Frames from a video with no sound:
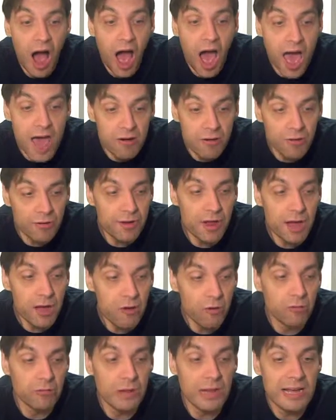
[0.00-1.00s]
I don't
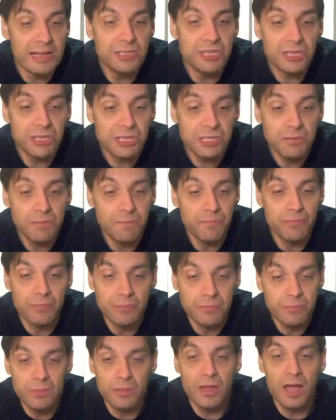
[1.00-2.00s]
know. It's just
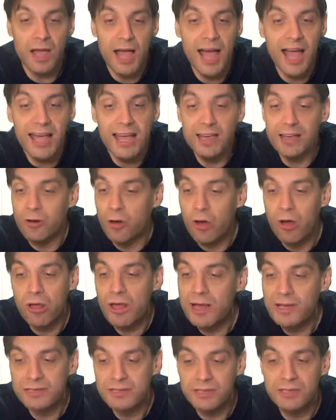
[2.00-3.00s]
it all
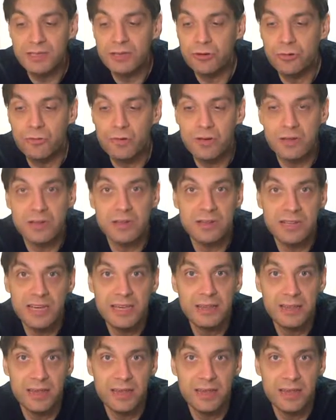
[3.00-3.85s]
has to do with clean